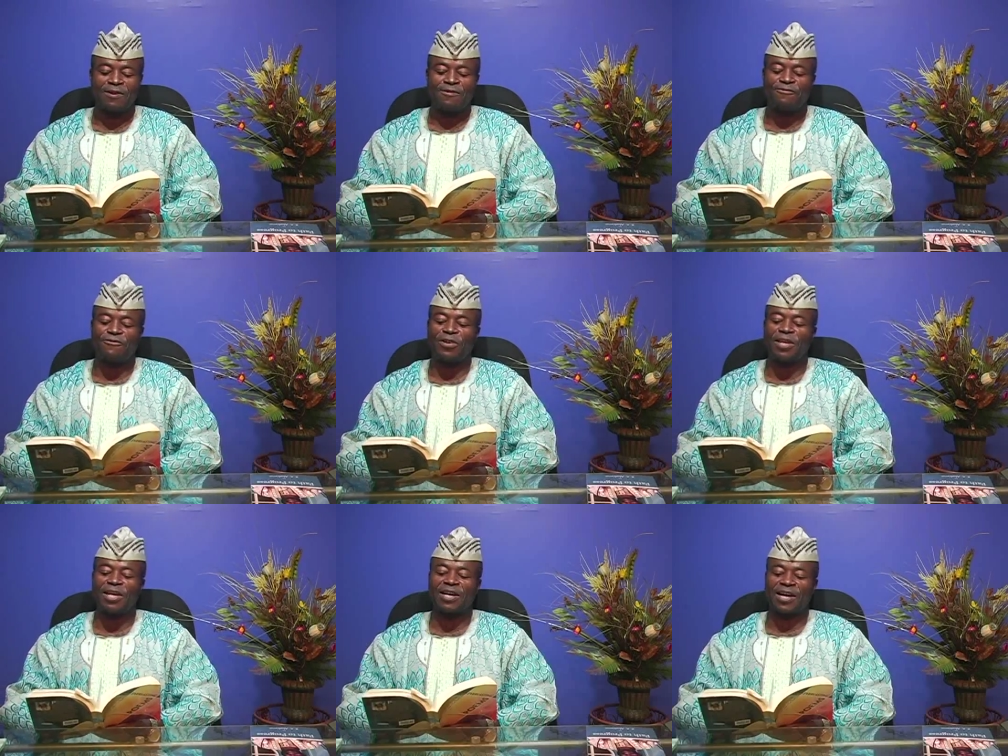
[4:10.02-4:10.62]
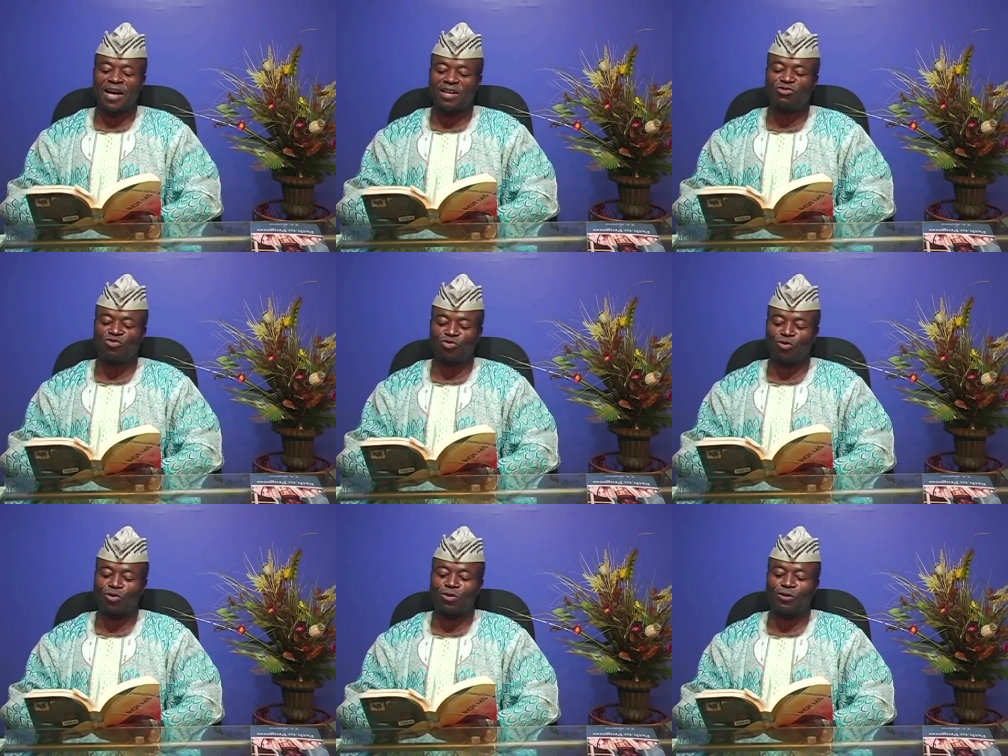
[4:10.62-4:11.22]
Fidel
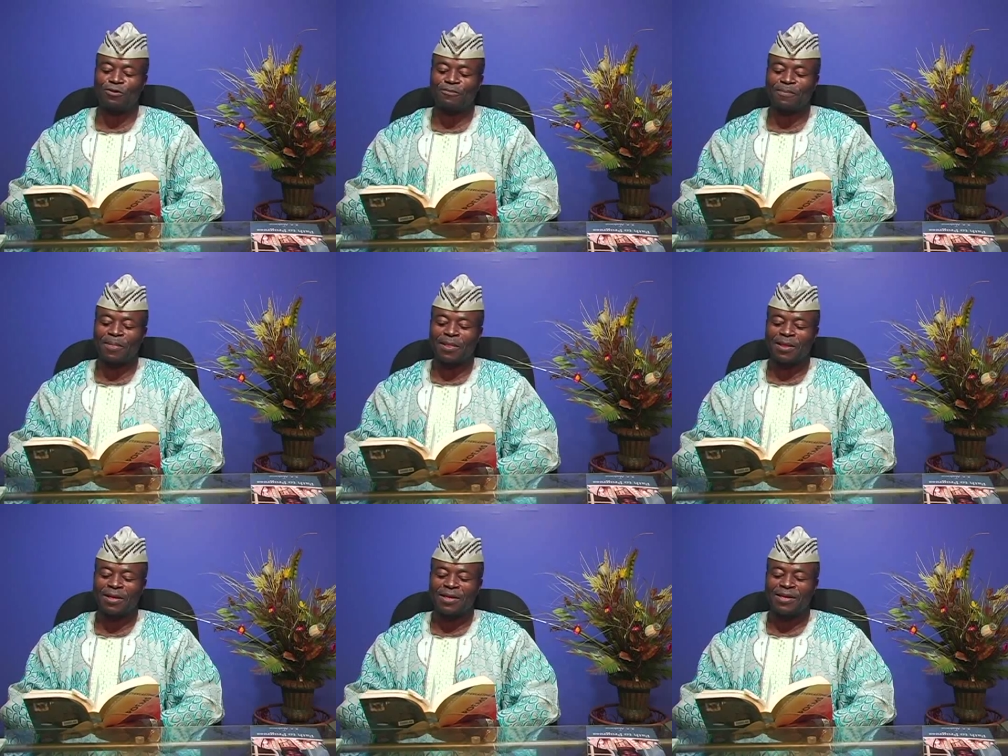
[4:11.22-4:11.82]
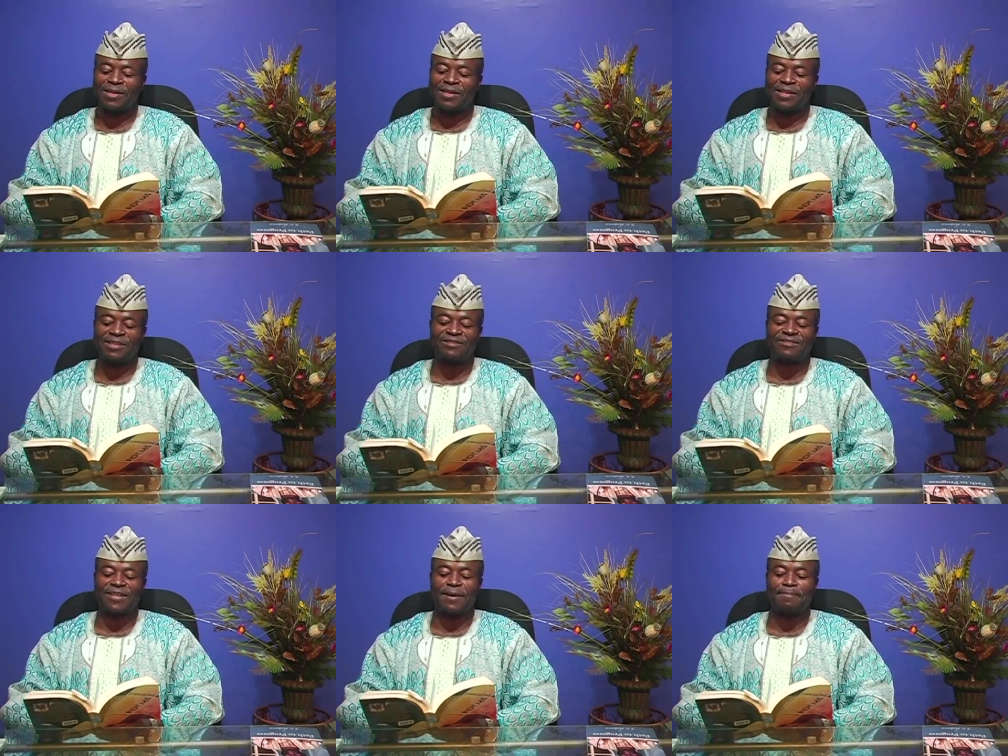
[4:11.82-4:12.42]
Castro
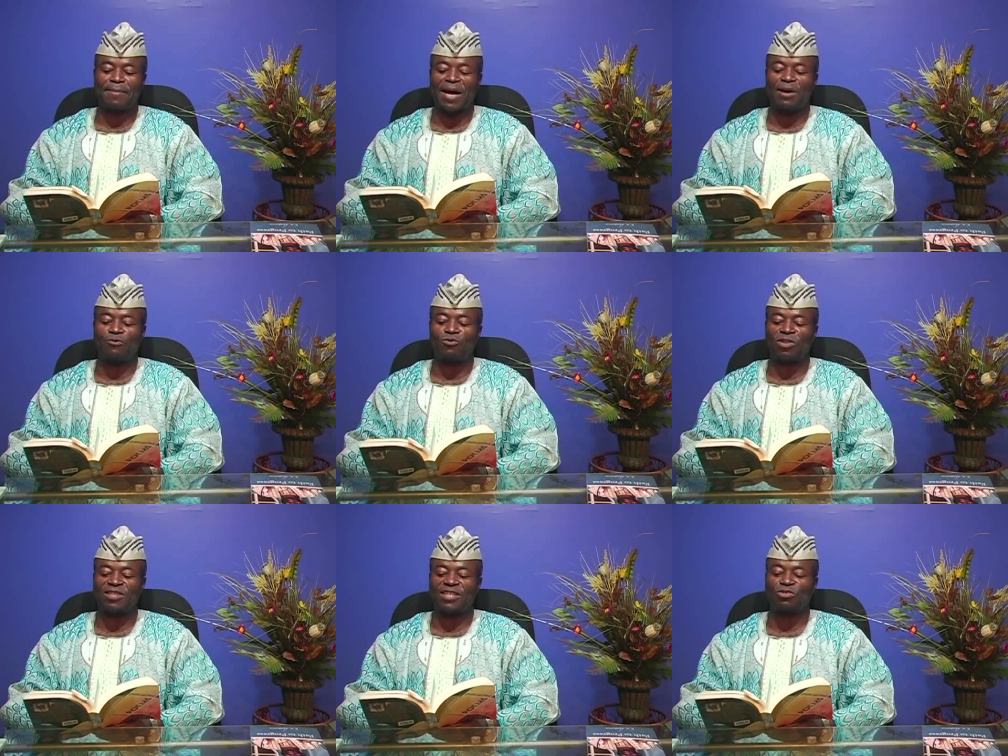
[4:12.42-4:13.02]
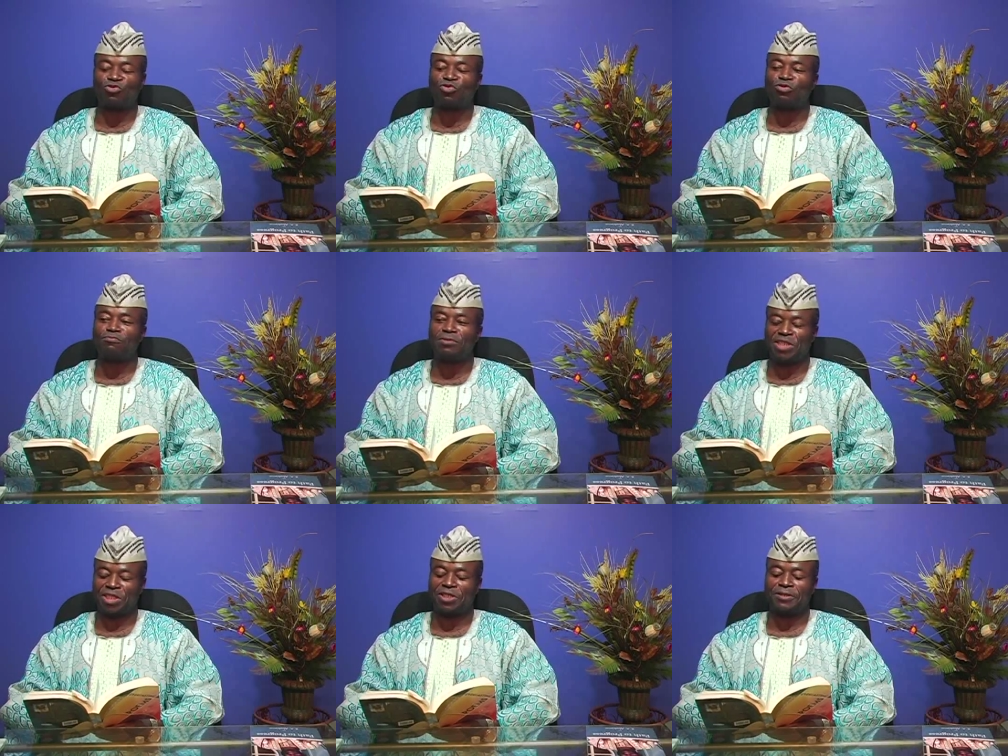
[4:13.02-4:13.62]
is a man with a true
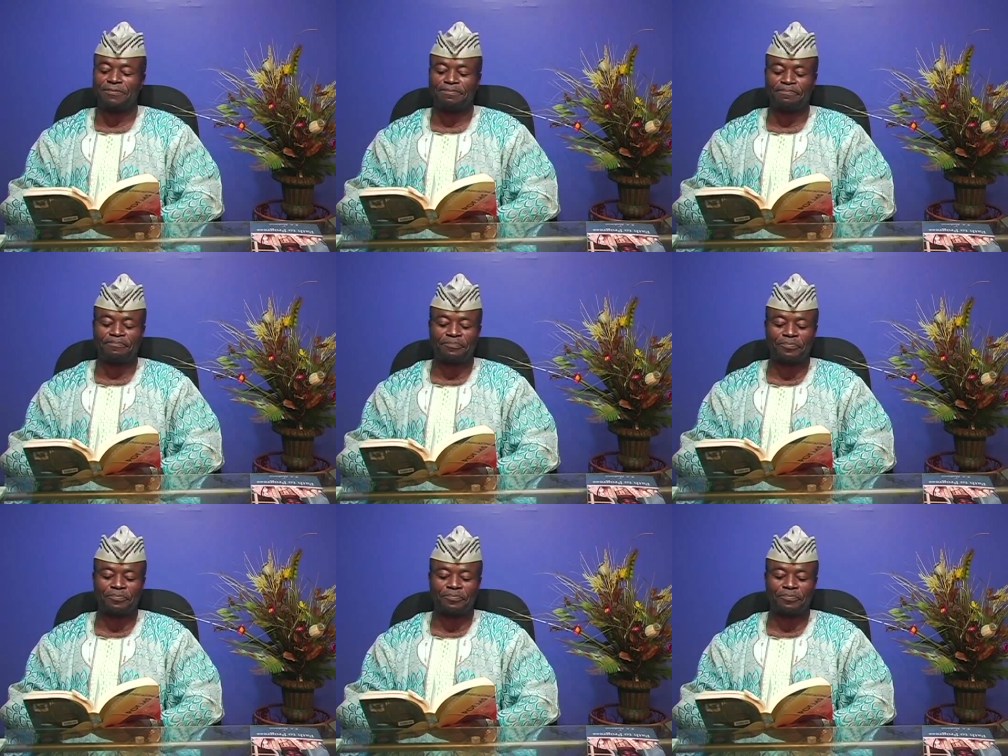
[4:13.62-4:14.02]
mission,